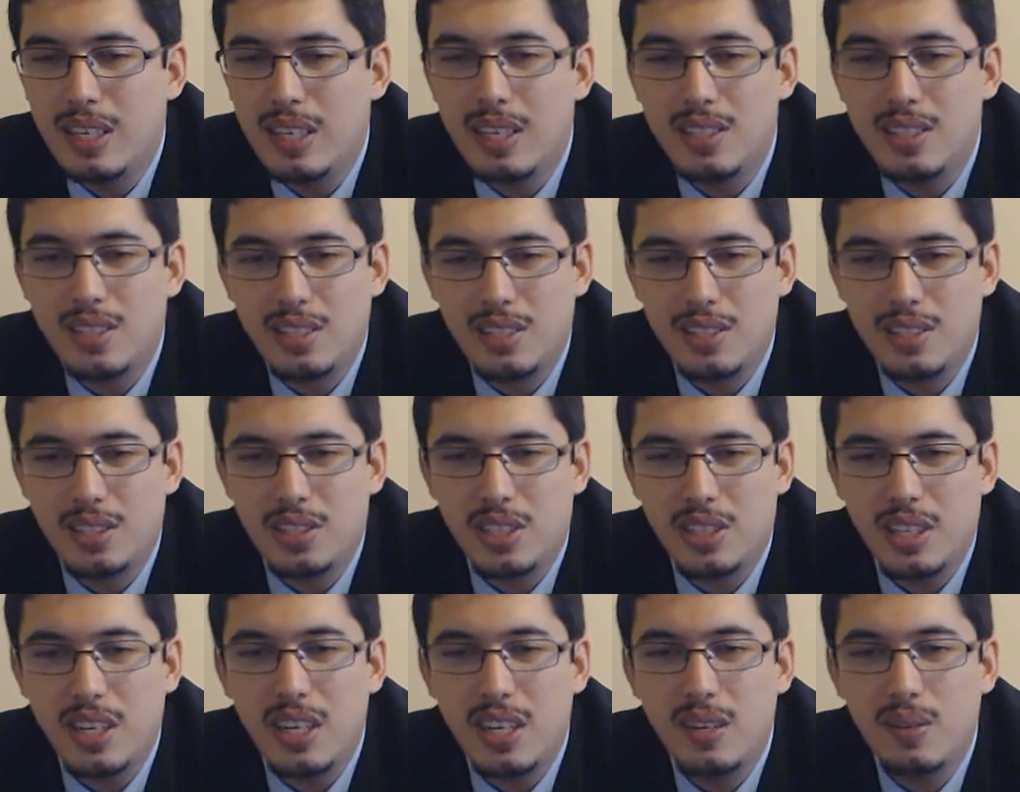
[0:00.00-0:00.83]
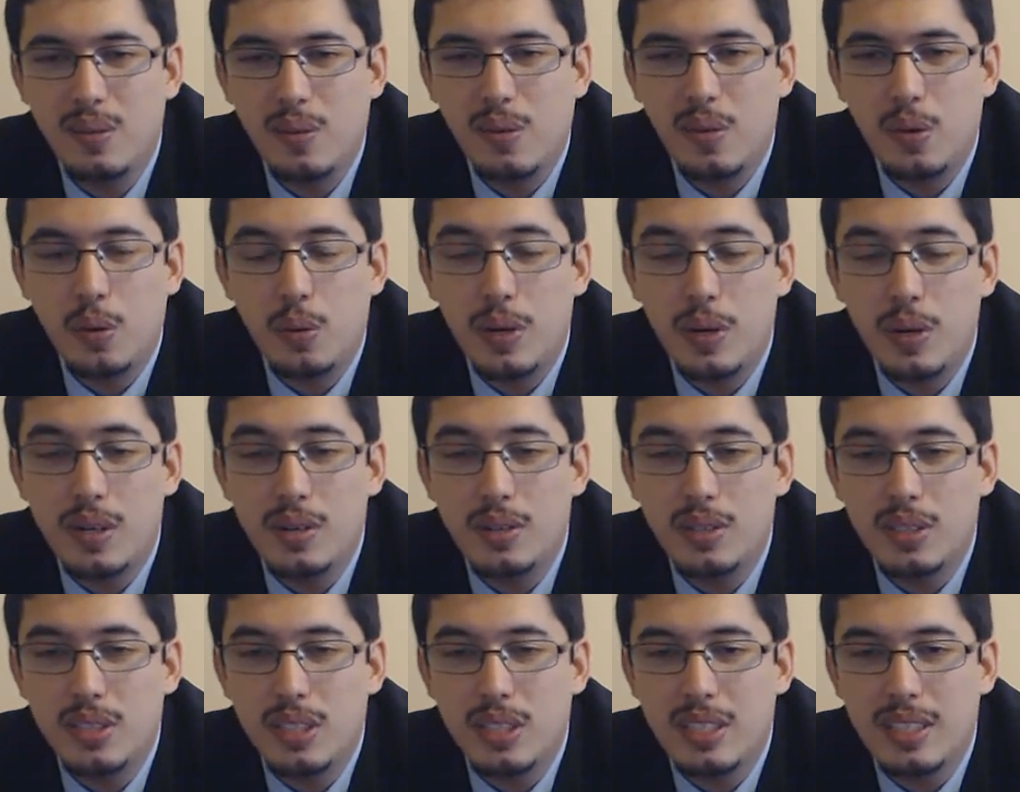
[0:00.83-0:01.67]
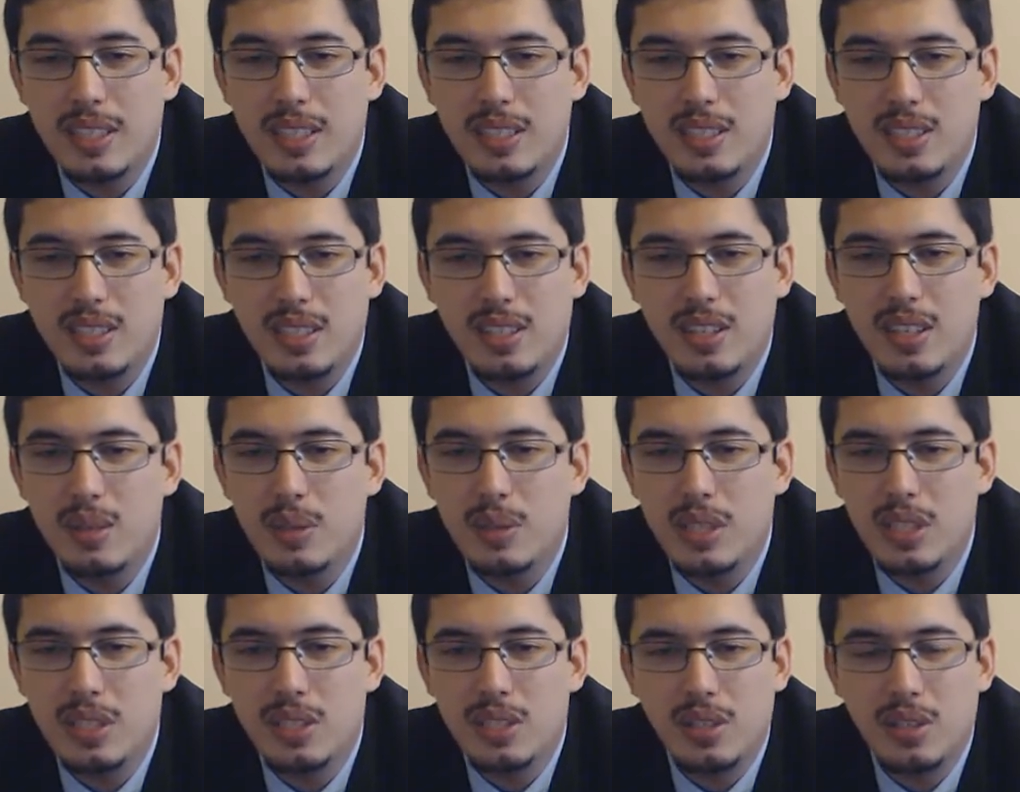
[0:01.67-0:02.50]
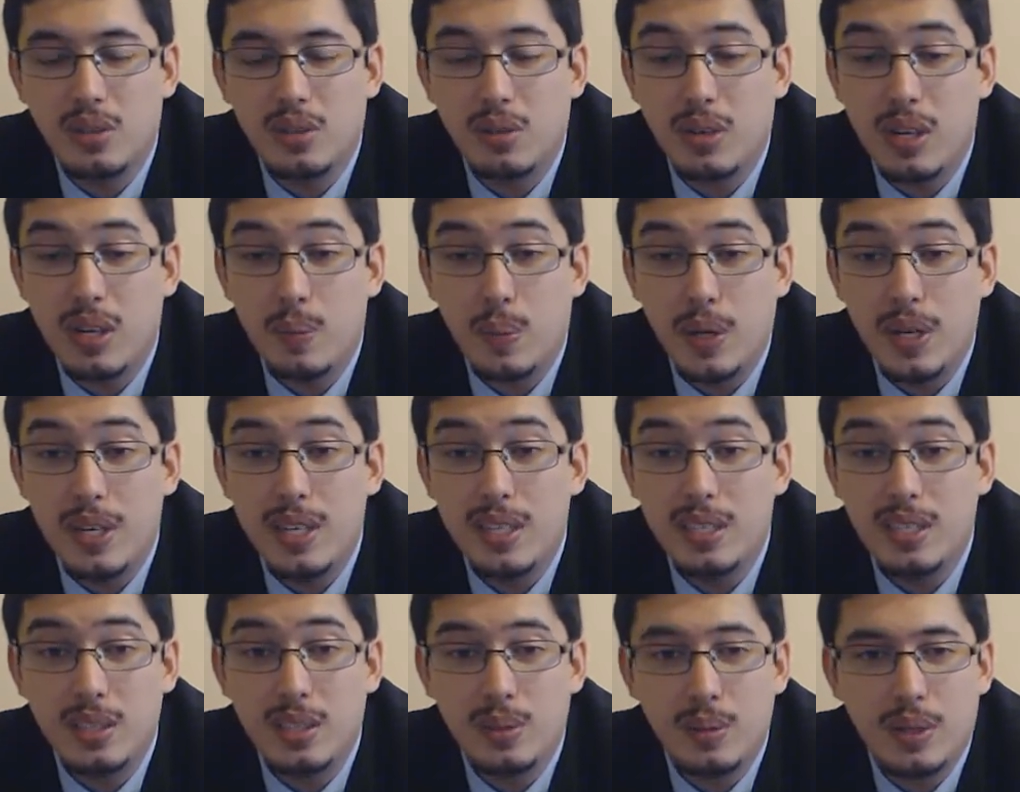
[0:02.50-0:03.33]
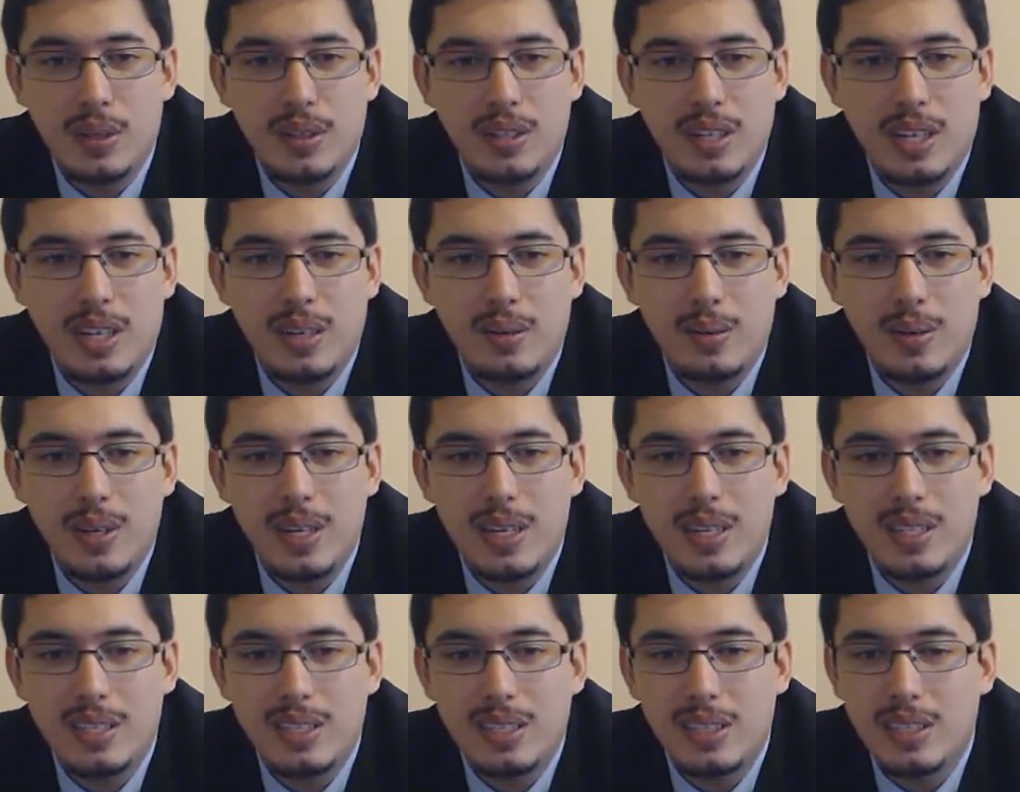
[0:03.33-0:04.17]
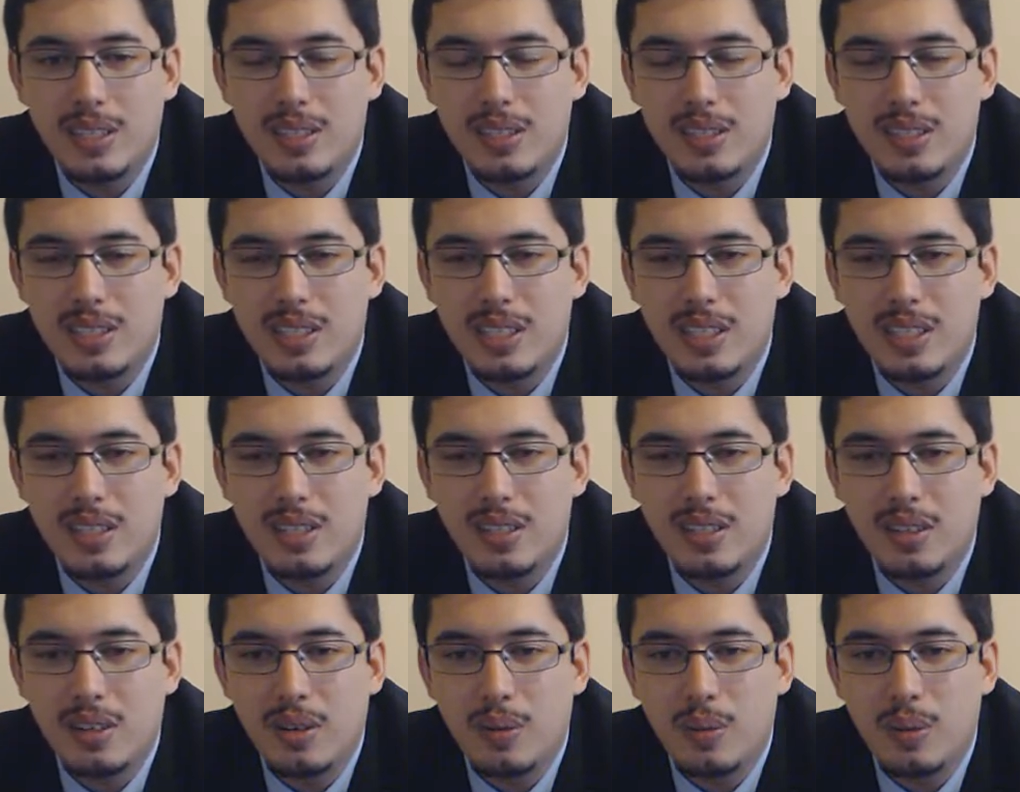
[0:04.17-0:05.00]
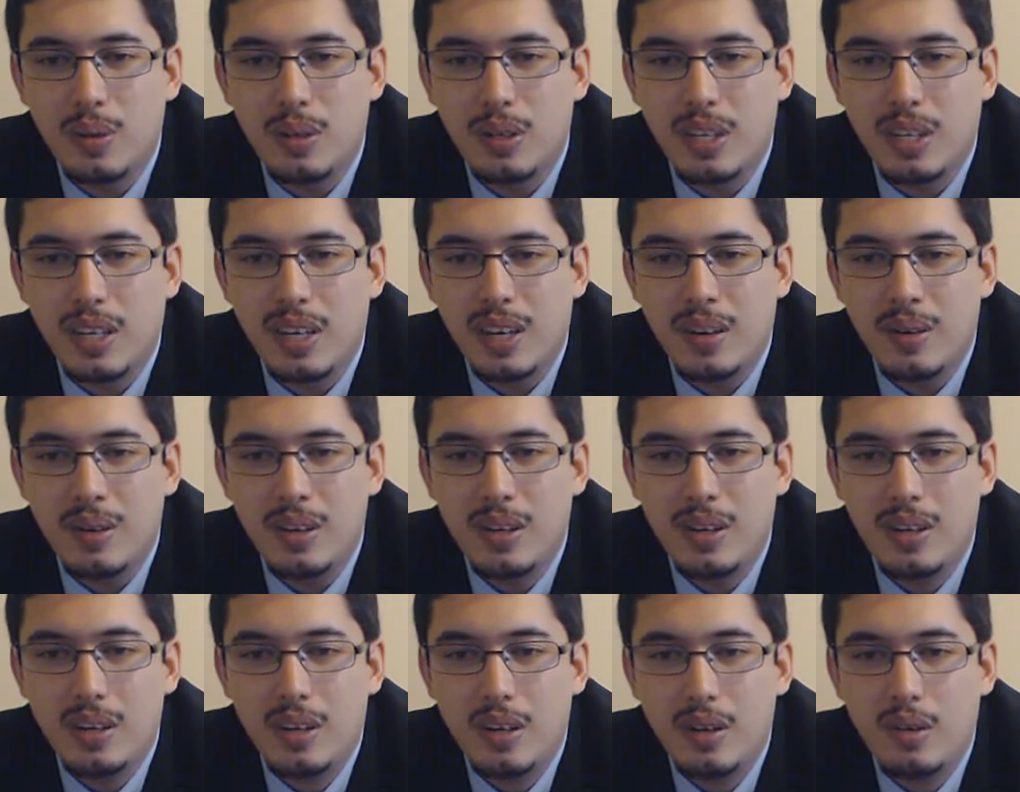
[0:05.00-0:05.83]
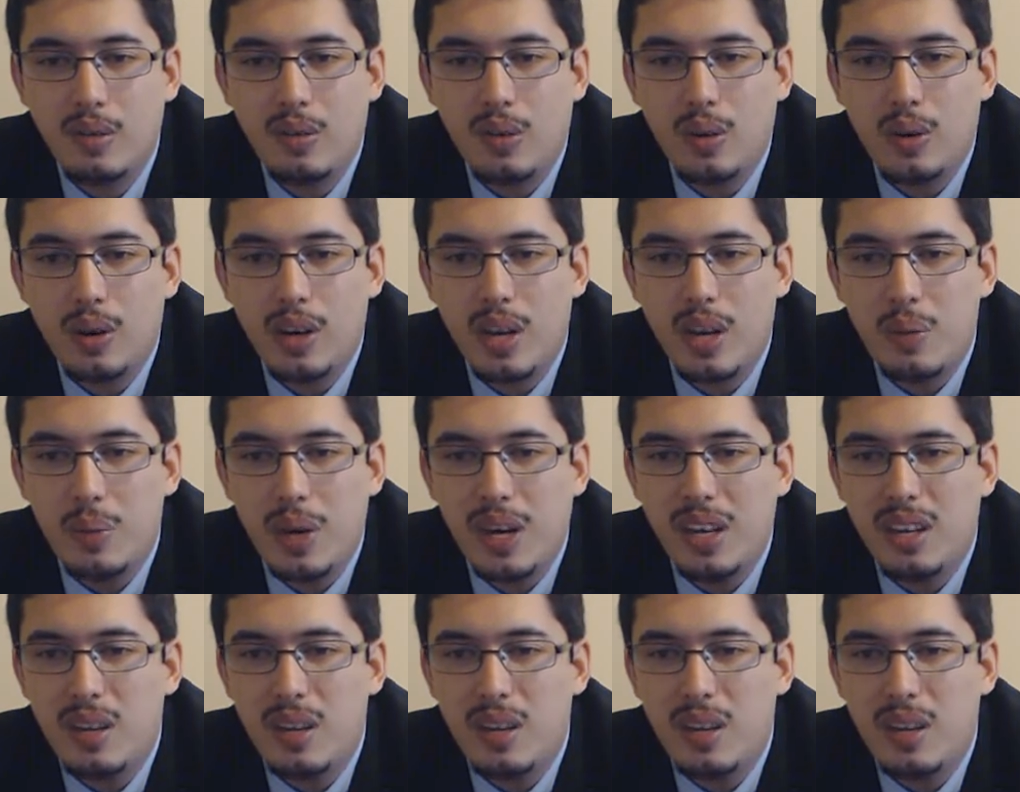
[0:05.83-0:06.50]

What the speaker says: yeah, just a shame for Wilson. At times he showed great pace as well in that race, and it just did not work out for him.